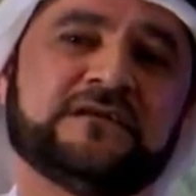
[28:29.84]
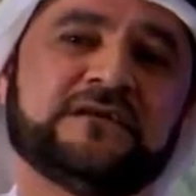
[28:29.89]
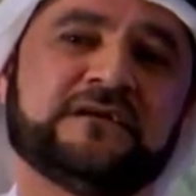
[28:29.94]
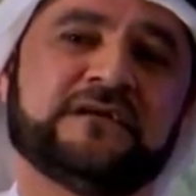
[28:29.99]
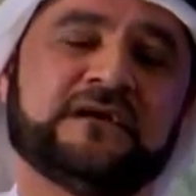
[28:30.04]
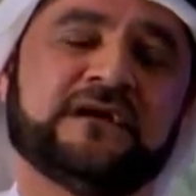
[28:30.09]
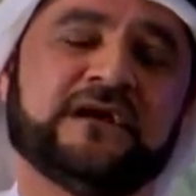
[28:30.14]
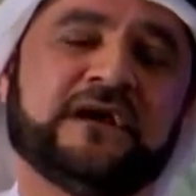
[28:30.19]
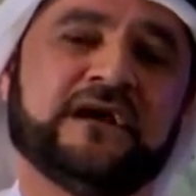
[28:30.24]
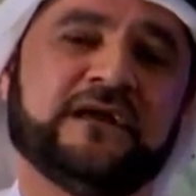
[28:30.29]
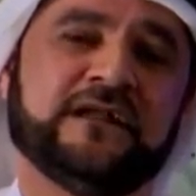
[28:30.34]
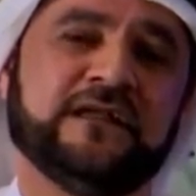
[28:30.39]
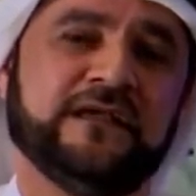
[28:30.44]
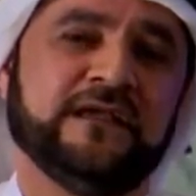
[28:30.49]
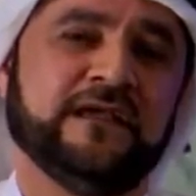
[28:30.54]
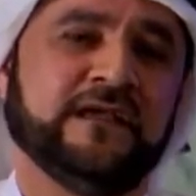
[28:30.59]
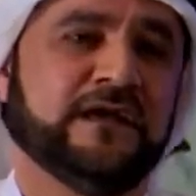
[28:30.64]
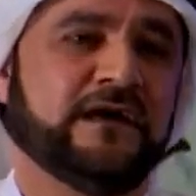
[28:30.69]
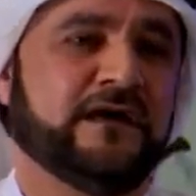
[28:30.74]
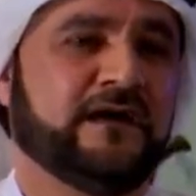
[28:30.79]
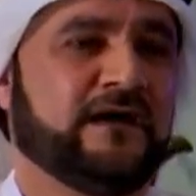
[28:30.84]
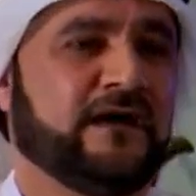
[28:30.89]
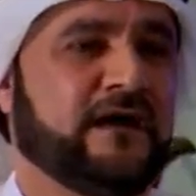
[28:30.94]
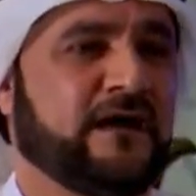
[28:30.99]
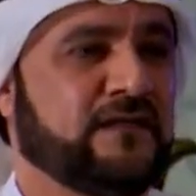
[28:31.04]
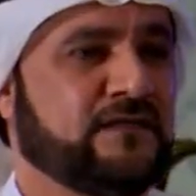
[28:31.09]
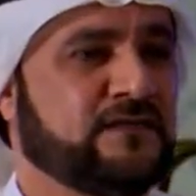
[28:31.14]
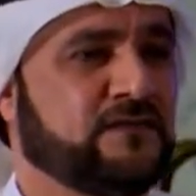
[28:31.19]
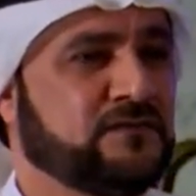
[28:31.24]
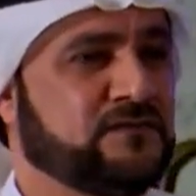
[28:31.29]
honey, I
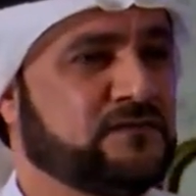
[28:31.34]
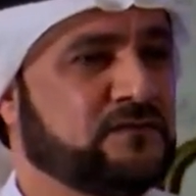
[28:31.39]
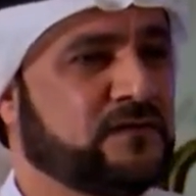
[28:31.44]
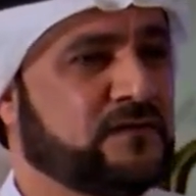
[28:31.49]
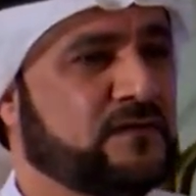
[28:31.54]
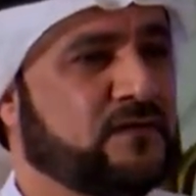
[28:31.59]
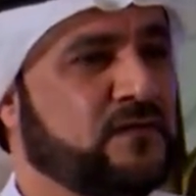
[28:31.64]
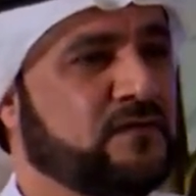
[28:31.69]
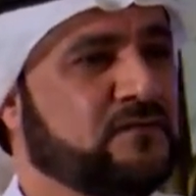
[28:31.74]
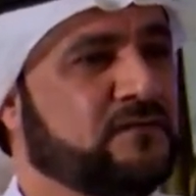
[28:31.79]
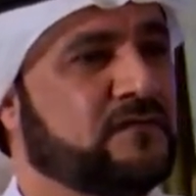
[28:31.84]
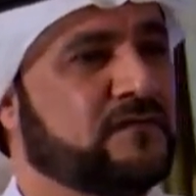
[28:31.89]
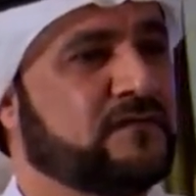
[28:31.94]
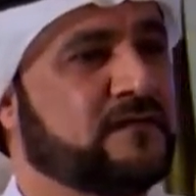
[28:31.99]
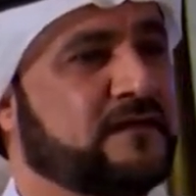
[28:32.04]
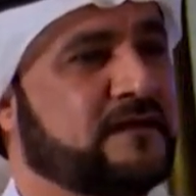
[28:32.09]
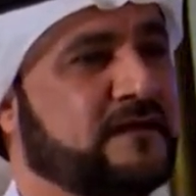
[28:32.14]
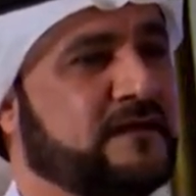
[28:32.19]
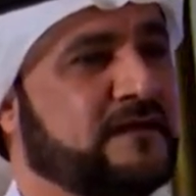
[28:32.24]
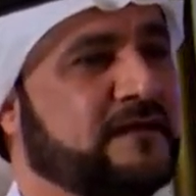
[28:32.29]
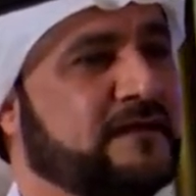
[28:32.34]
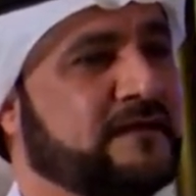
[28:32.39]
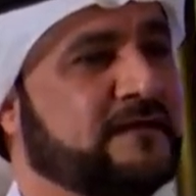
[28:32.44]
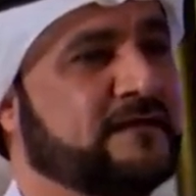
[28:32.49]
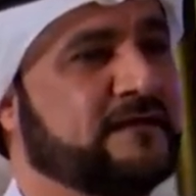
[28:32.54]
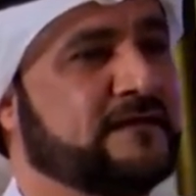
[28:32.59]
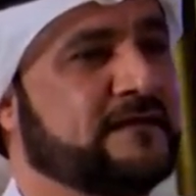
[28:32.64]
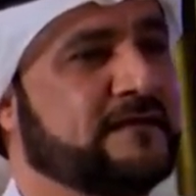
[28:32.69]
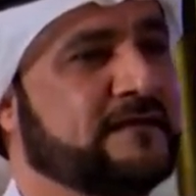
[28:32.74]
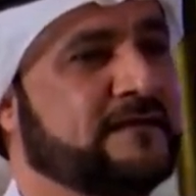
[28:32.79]
thought you were going for a
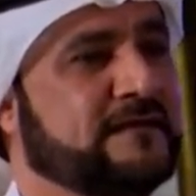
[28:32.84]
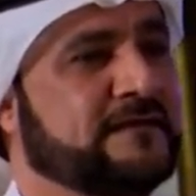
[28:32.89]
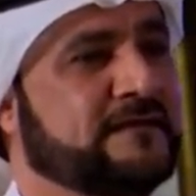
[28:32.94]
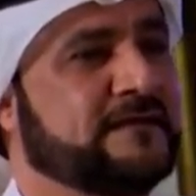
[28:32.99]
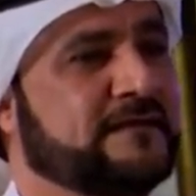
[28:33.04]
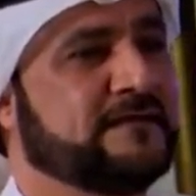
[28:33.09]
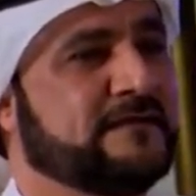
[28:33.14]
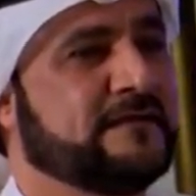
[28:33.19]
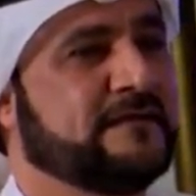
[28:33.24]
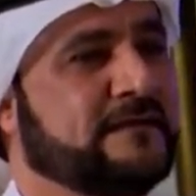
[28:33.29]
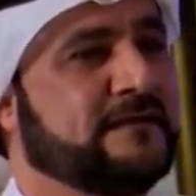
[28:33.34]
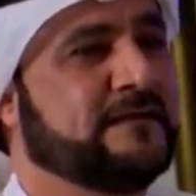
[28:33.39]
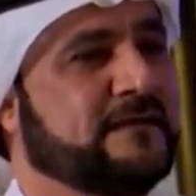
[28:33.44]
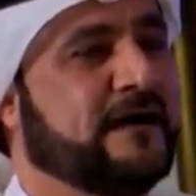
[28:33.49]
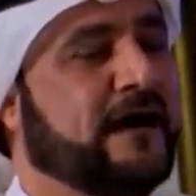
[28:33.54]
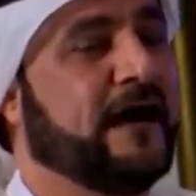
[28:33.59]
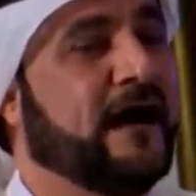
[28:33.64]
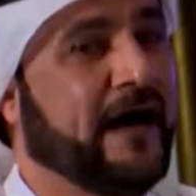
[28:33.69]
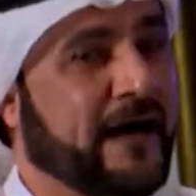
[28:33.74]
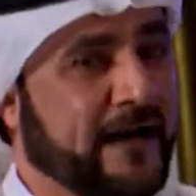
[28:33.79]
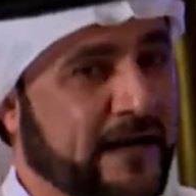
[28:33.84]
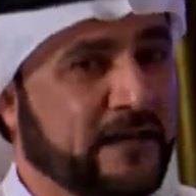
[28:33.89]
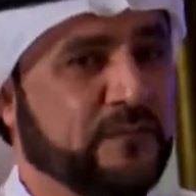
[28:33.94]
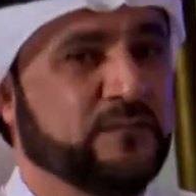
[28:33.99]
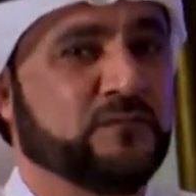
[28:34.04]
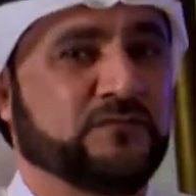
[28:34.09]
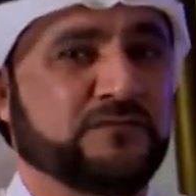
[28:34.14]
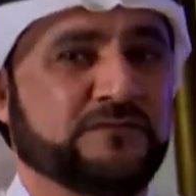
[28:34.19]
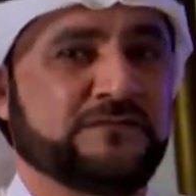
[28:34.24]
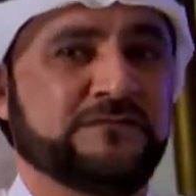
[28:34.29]

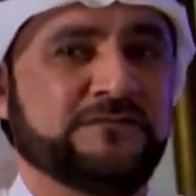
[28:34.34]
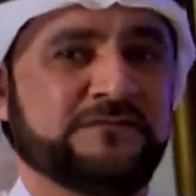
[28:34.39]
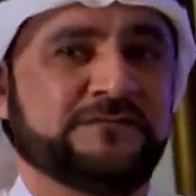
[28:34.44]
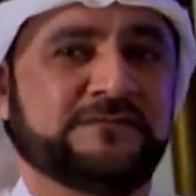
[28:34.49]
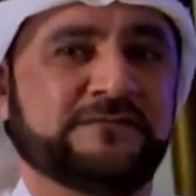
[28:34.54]
honeymoon.